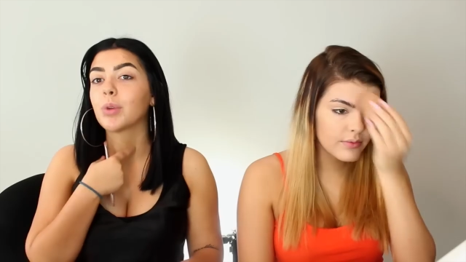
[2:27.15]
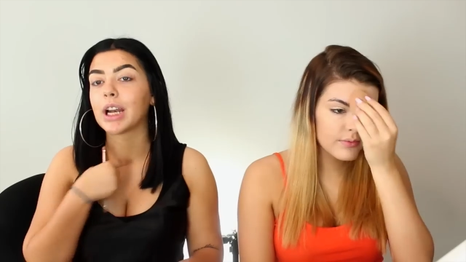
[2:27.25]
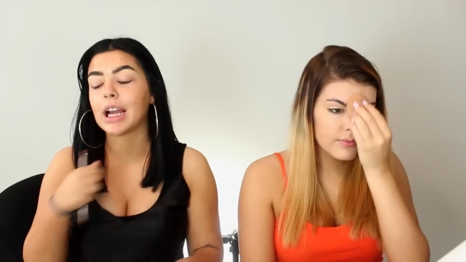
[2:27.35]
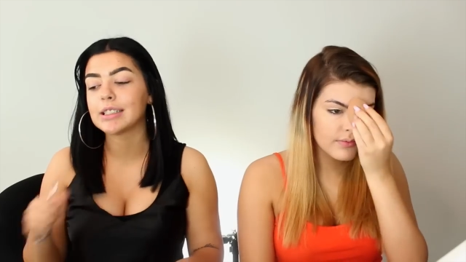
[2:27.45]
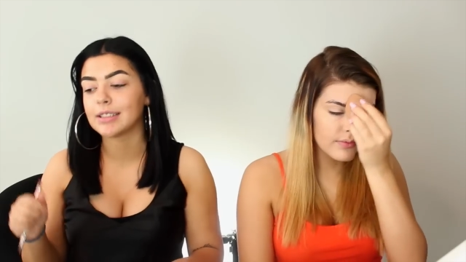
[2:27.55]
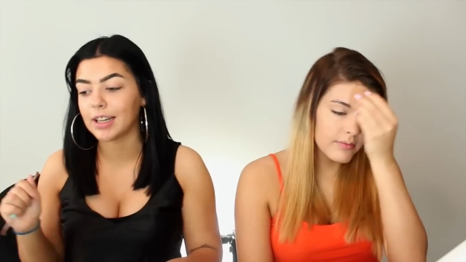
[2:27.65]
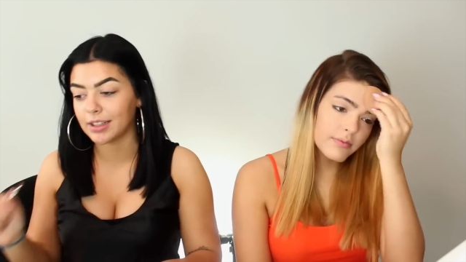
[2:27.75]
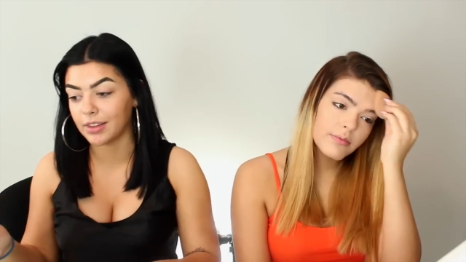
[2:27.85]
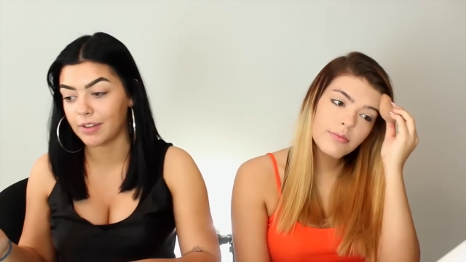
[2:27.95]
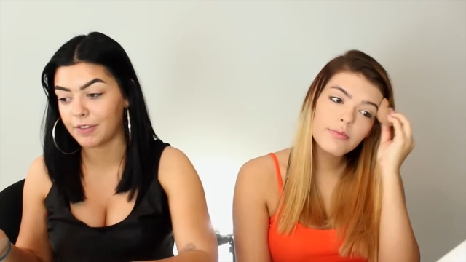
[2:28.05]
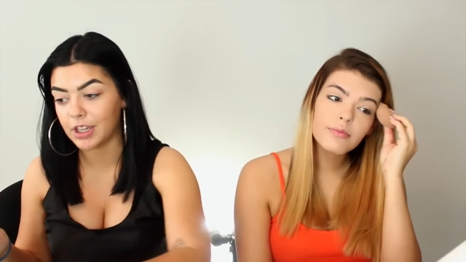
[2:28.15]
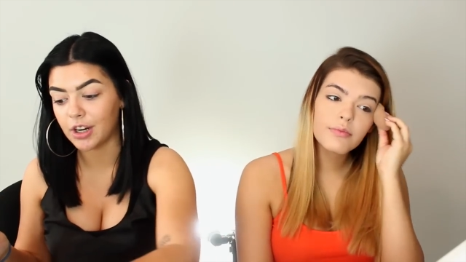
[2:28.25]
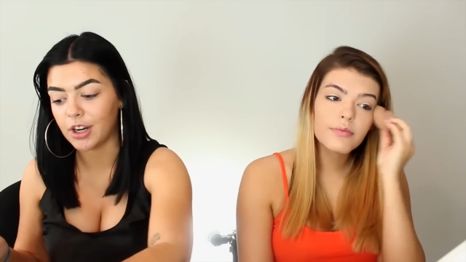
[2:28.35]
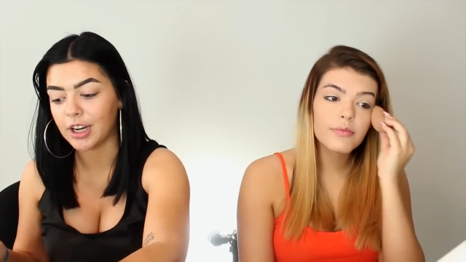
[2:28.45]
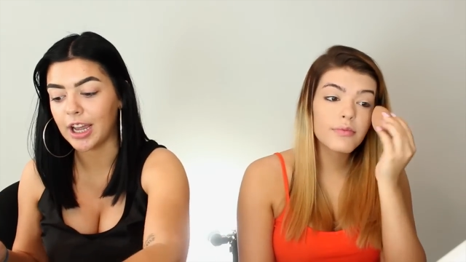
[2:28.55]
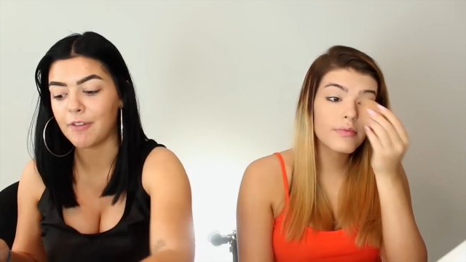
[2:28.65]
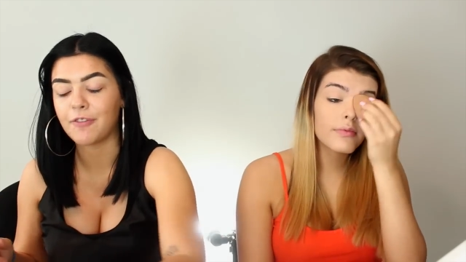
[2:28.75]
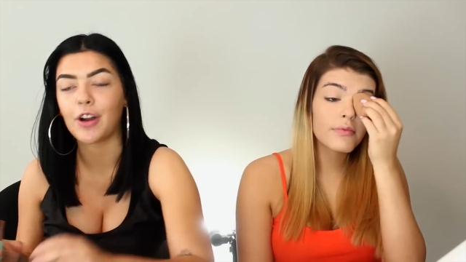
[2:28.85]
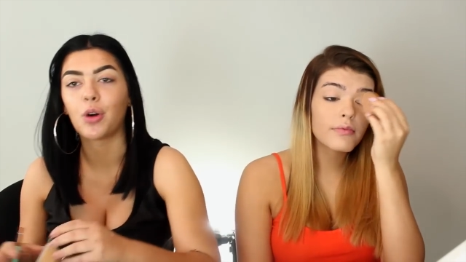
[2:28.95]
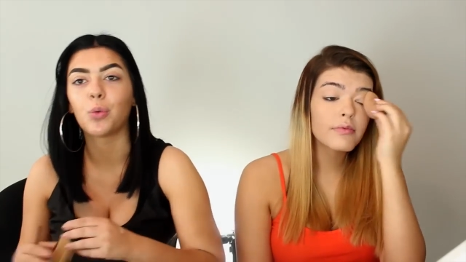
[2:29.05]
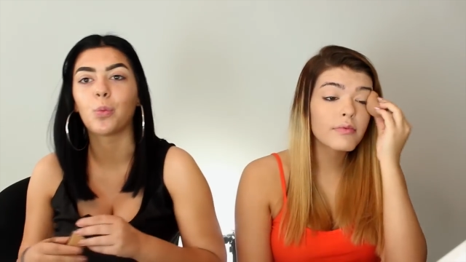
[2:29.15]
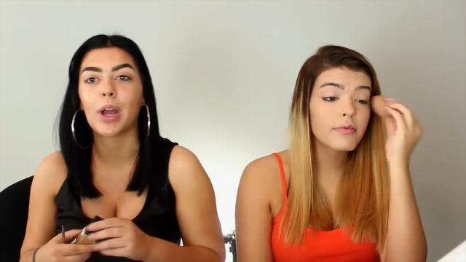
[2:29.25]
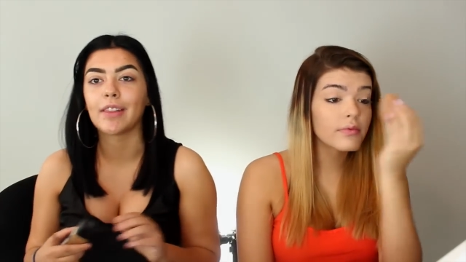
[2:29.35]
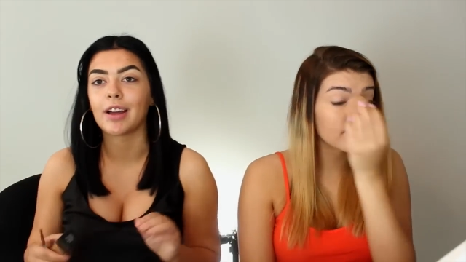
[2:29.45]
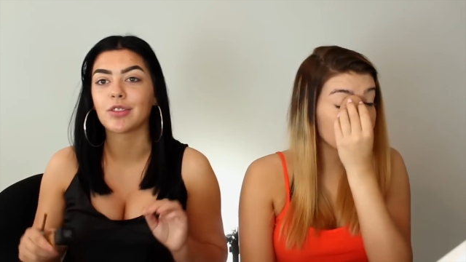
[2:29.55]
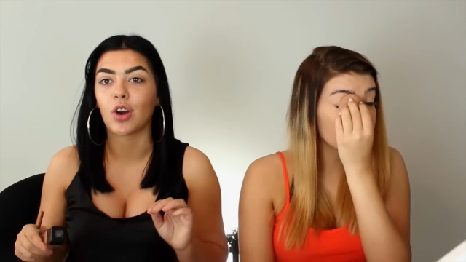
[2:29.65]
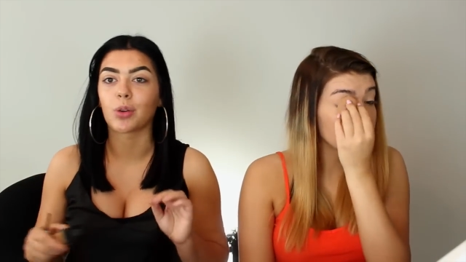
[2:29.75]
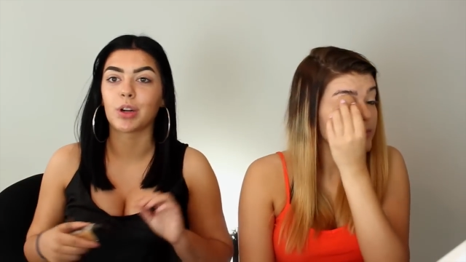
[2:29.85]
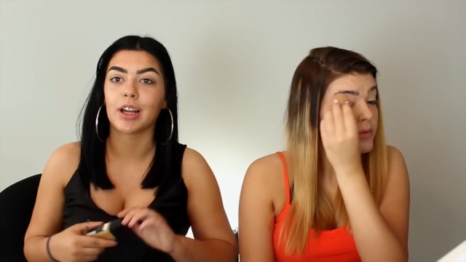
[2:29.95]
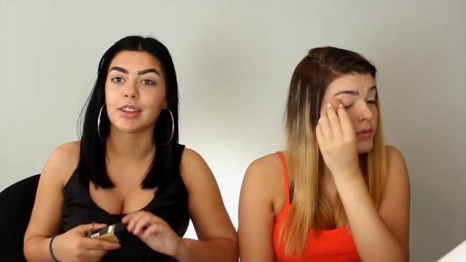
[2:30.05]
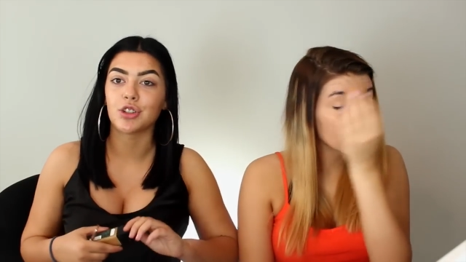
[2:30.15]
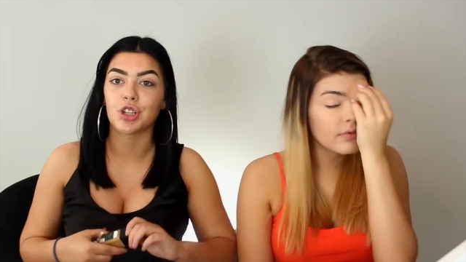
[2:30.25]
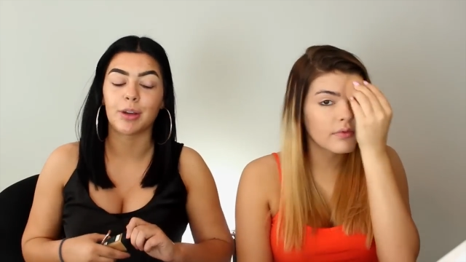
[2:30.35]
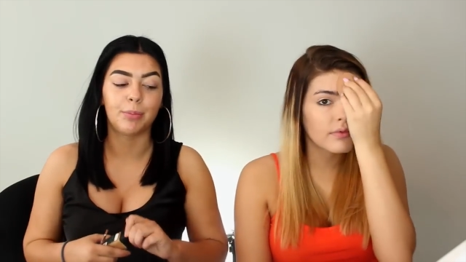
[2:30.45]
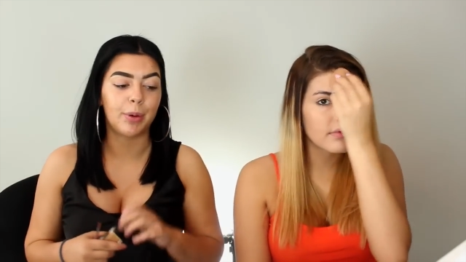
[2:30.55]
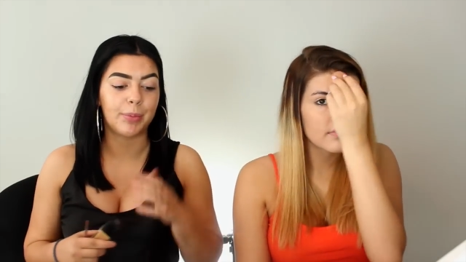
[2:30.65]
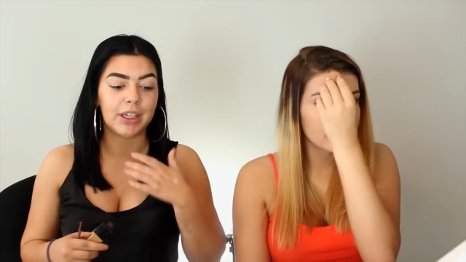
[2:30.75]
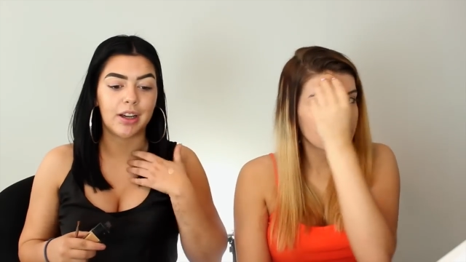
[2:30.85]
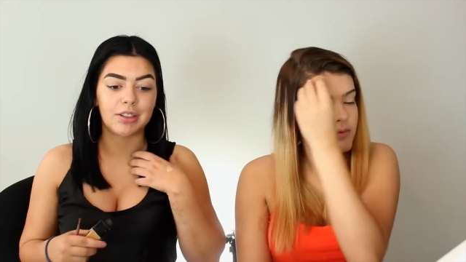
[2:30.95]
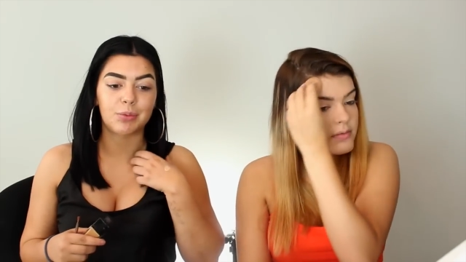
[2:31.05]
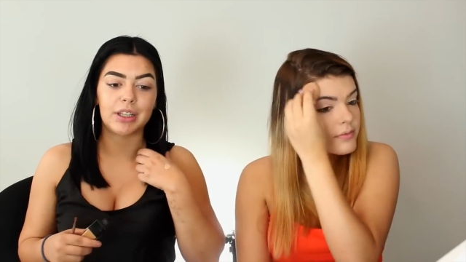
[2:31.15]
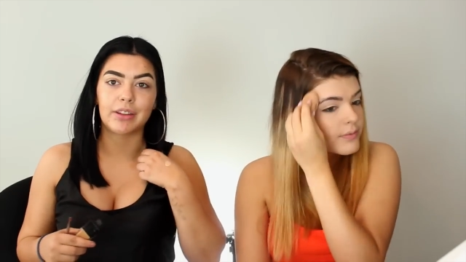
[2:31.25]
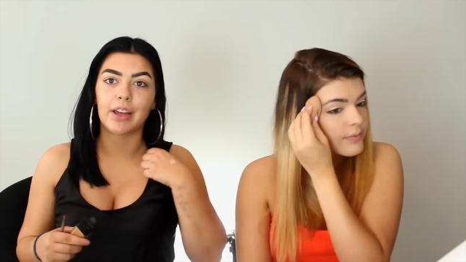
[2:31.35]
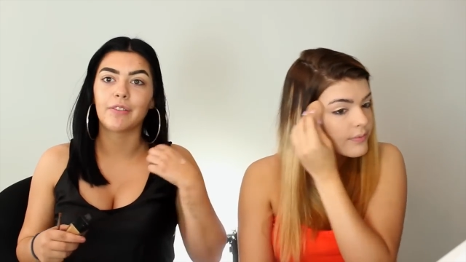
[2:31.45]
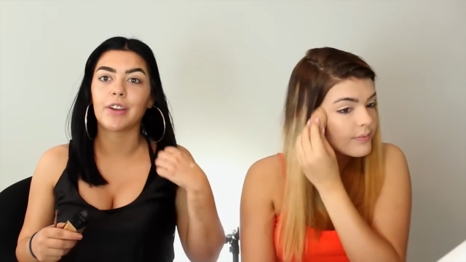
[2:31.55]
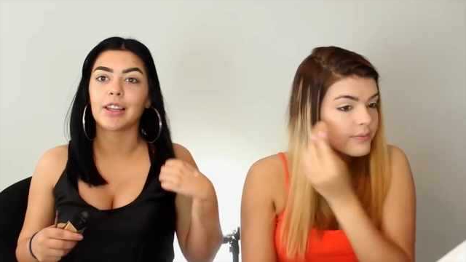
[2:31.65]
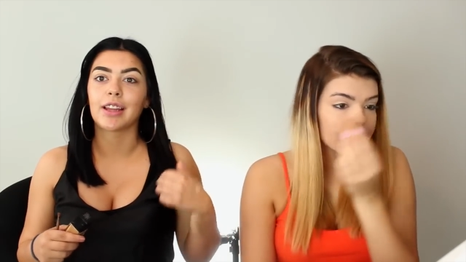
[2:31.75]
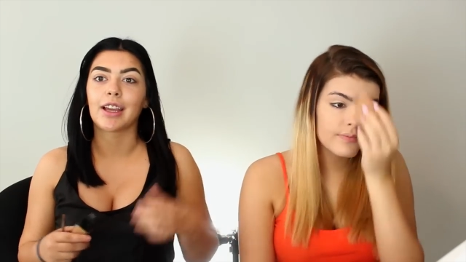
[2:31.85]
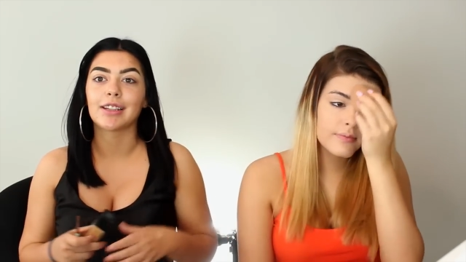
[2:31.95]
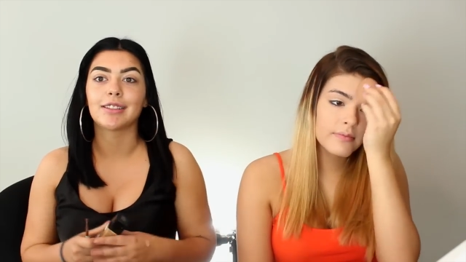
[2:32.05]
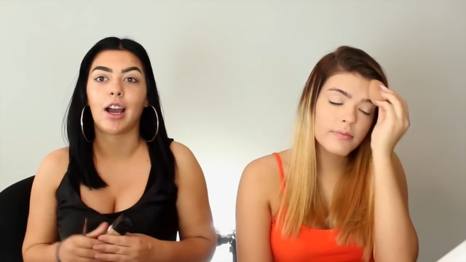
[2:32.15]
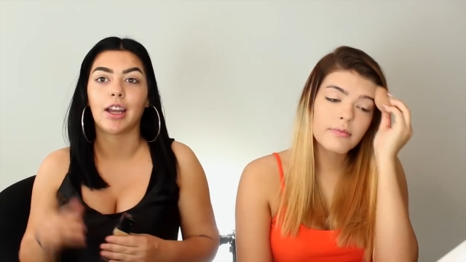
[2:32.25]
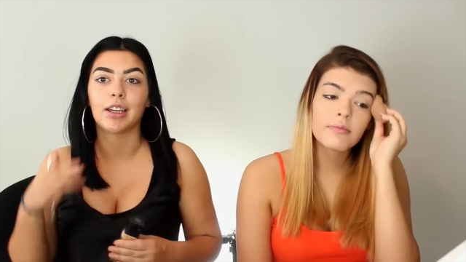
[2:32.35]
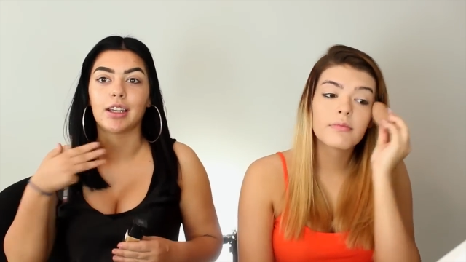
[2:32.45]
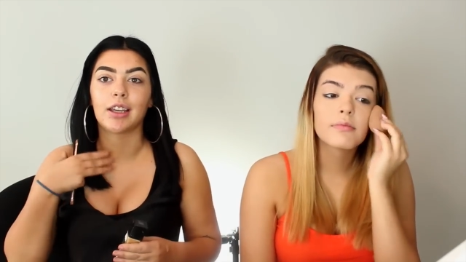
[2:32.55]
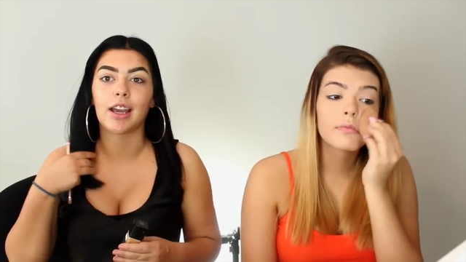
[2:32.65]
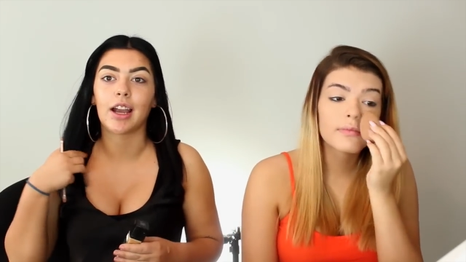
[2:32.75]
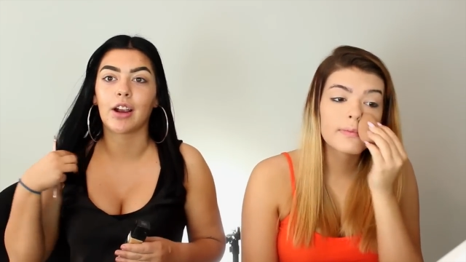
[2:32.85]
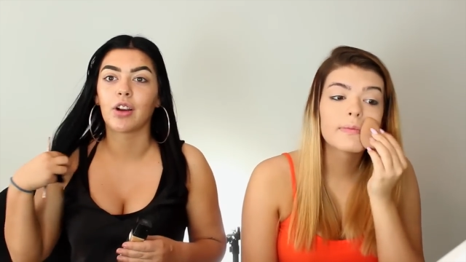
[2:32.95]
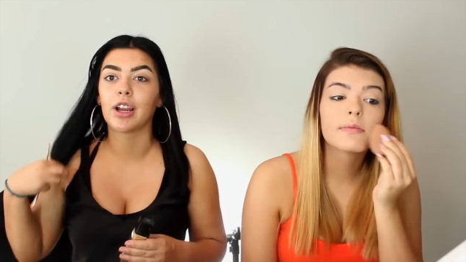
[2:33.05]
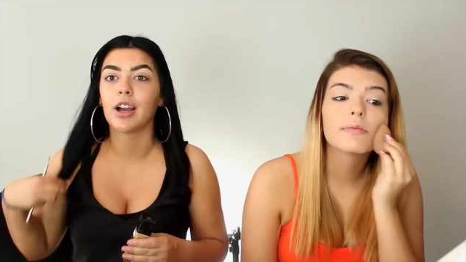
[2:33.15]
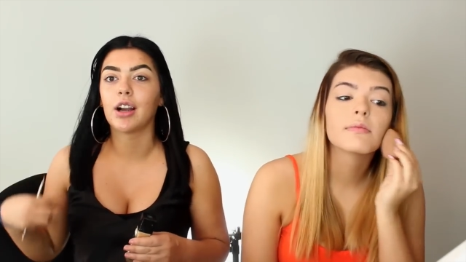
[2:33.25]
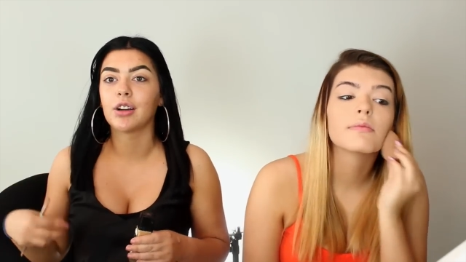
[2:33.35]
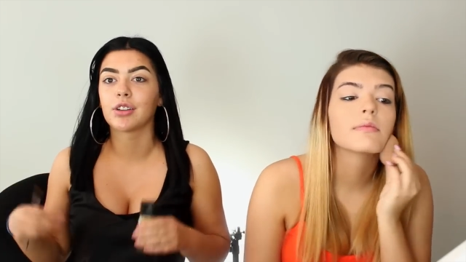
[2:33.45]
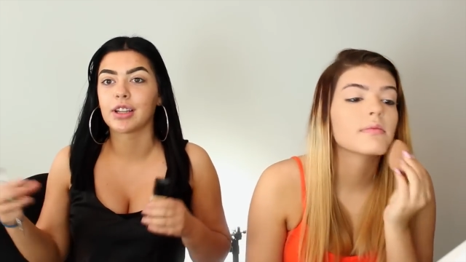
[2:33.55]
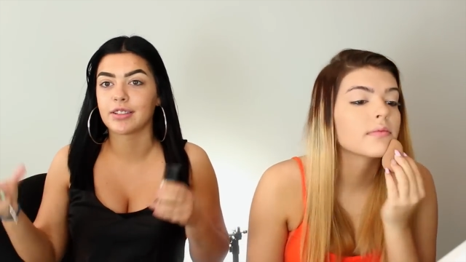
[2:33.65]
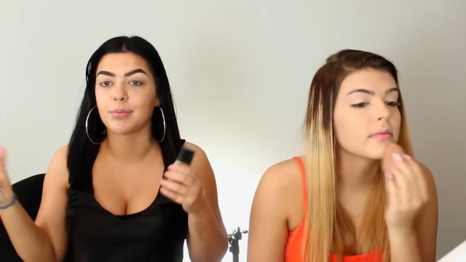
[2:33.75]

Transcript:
Speaker 1: When I didn't live here, I felt way less awkward at the gym, but because we live in like a tiny area, or like a